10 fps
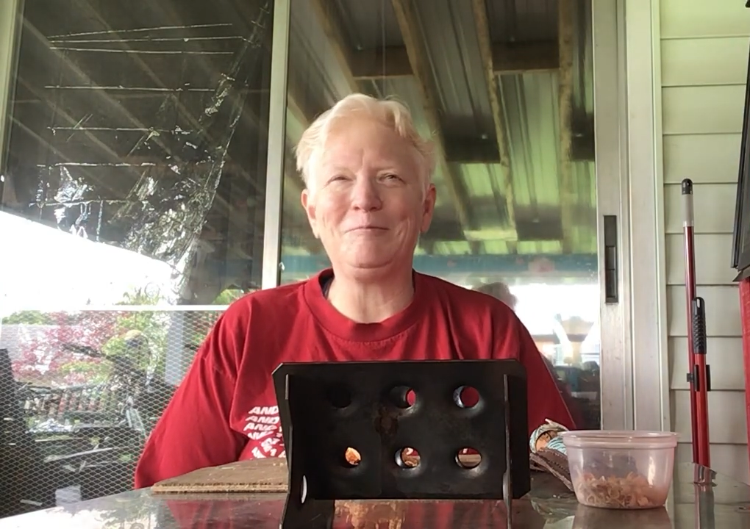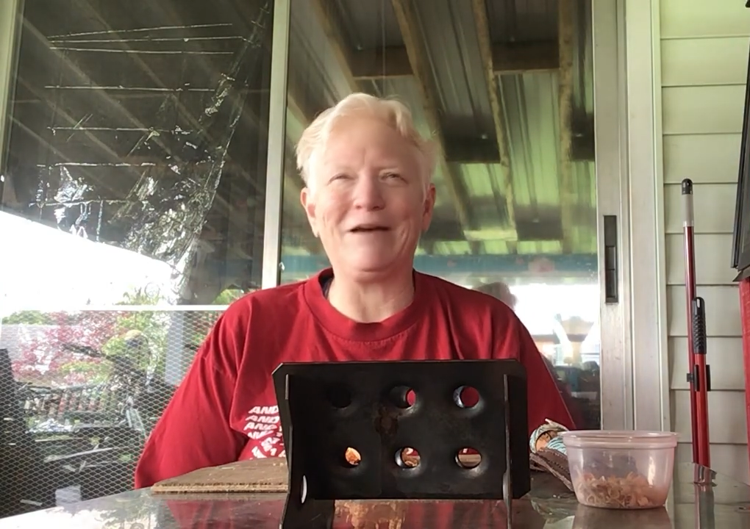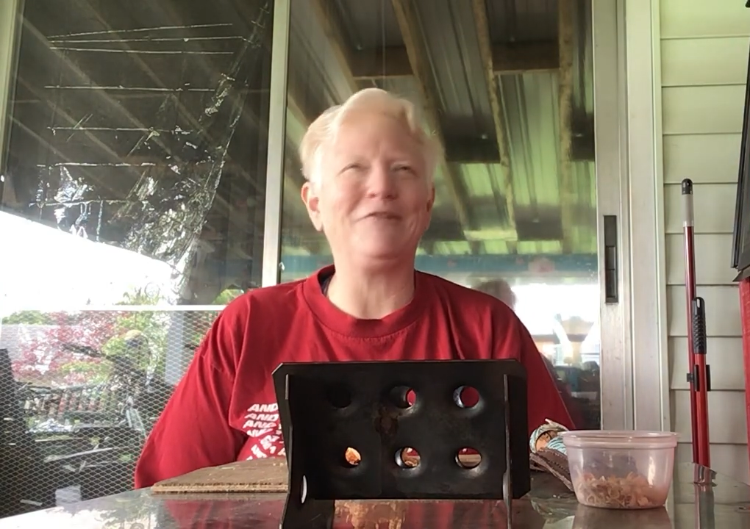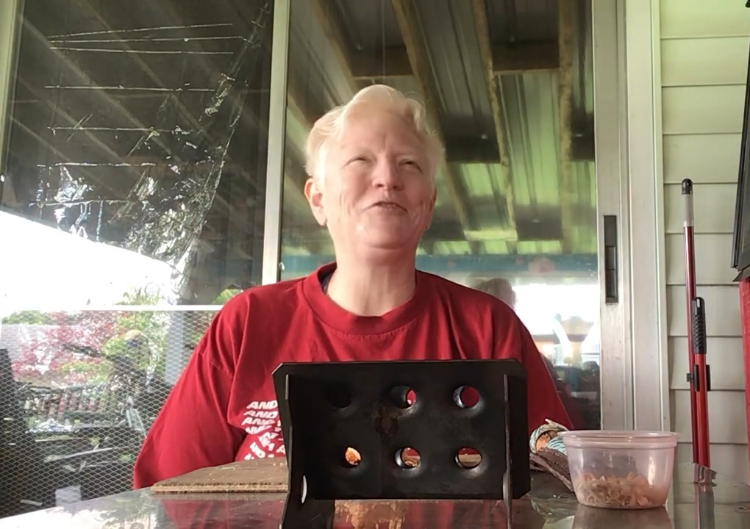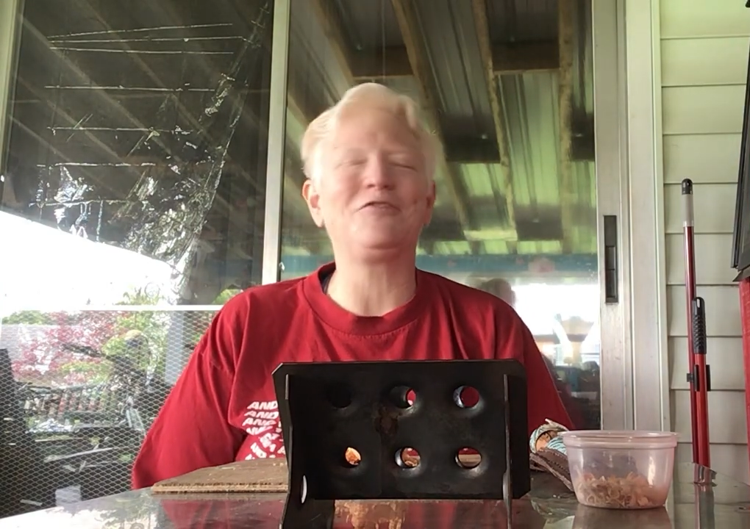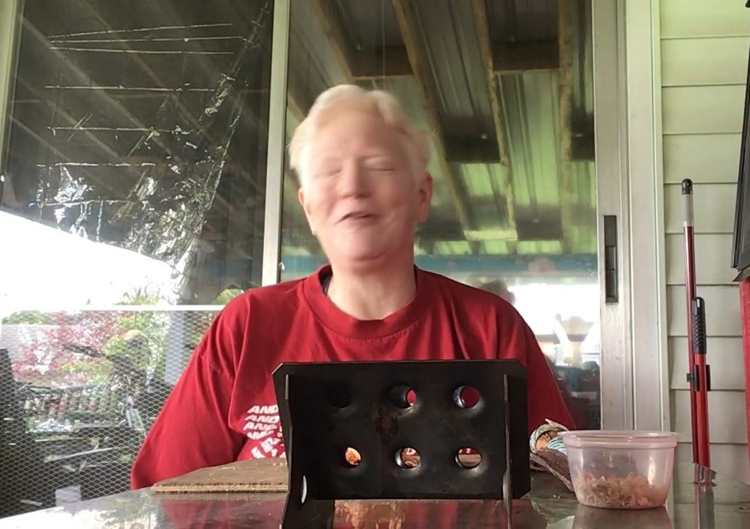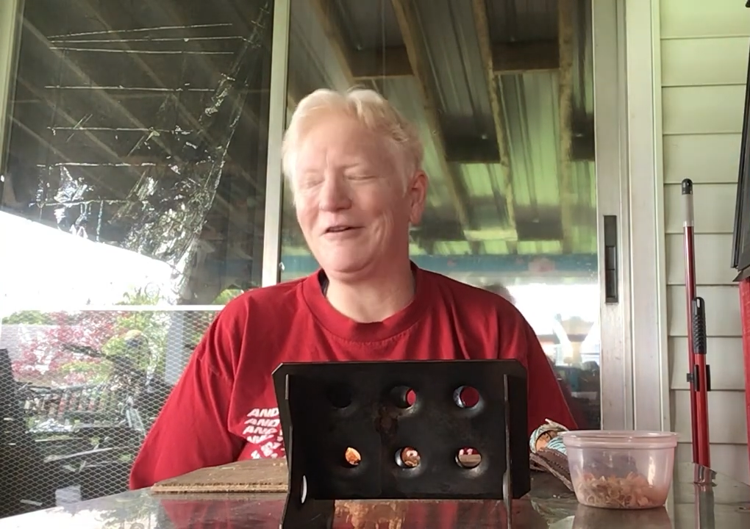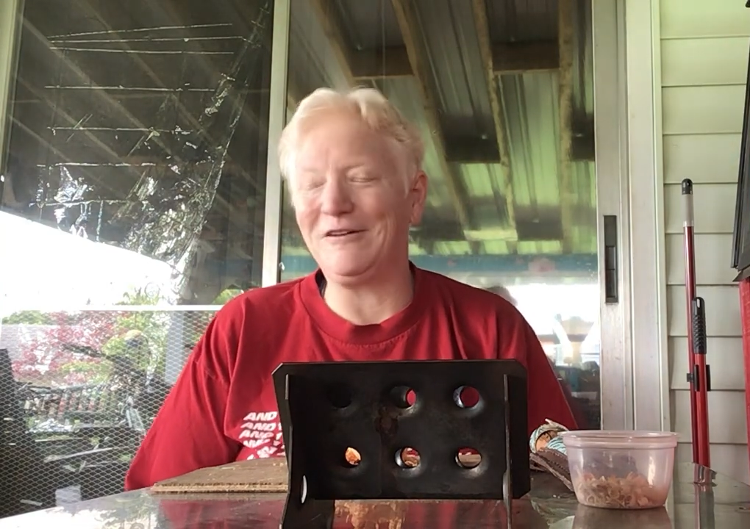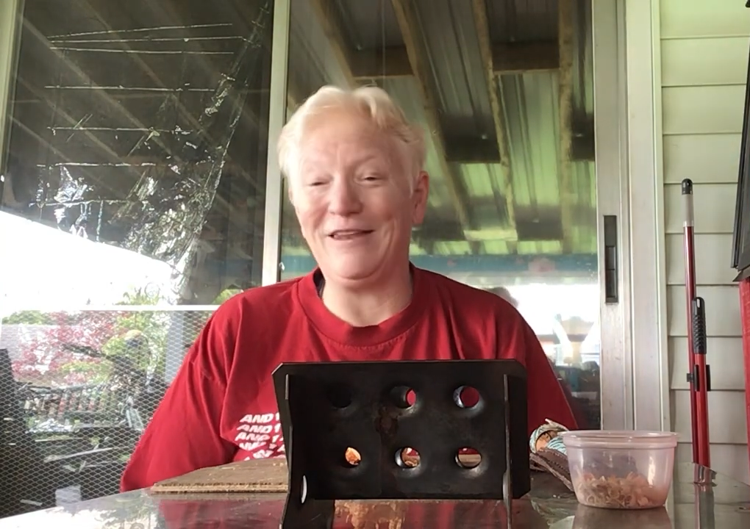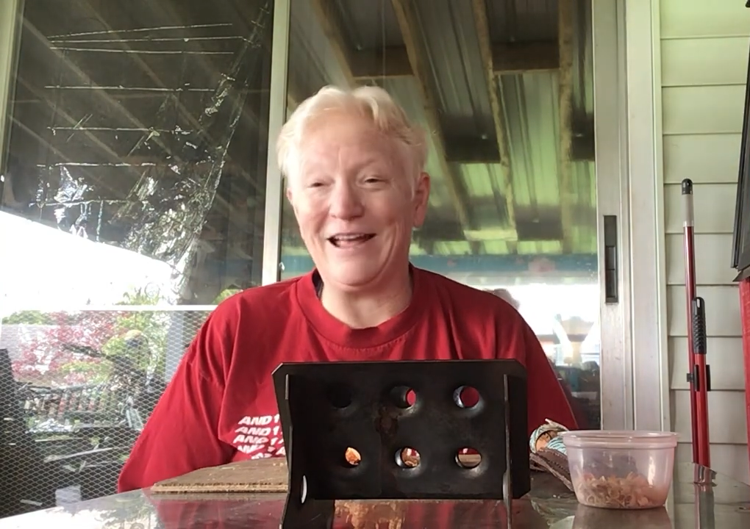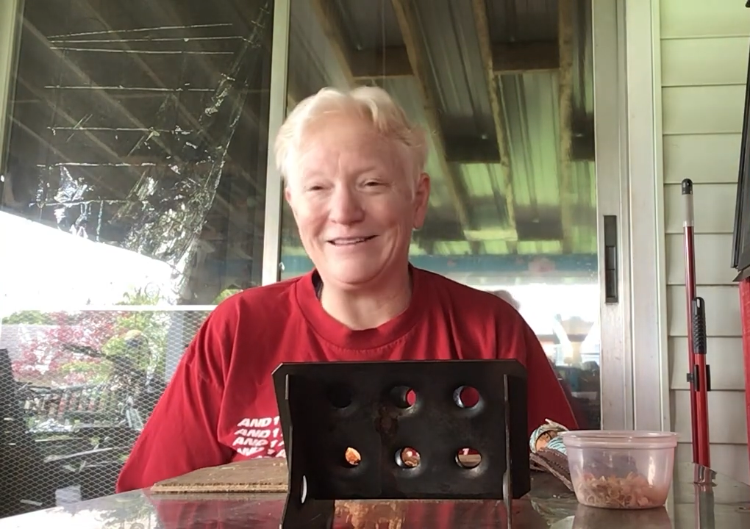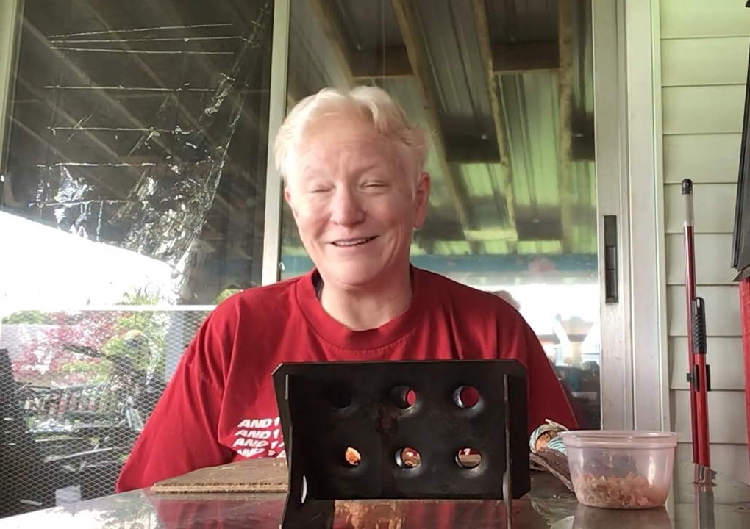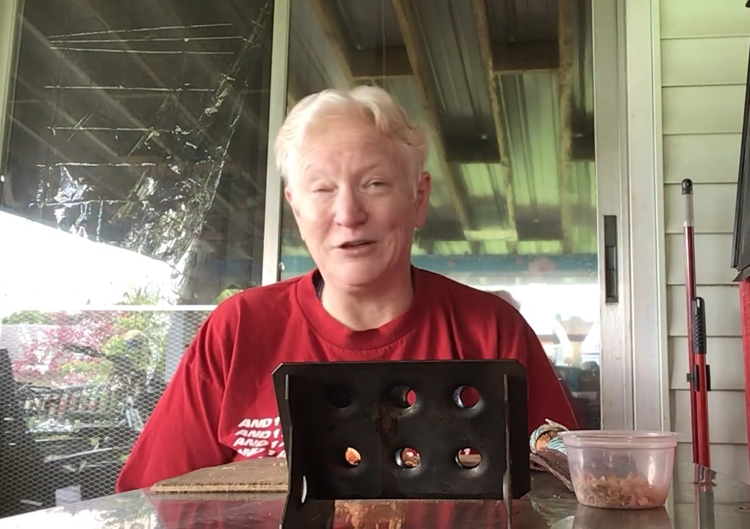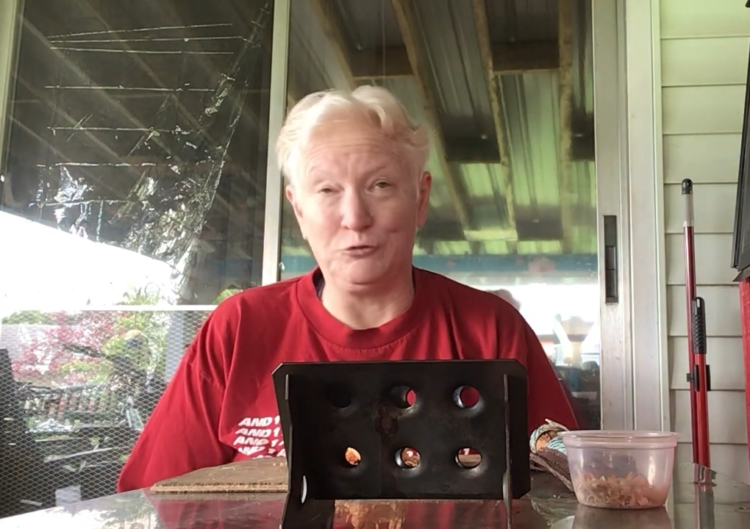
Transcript: Battlestar Galactica.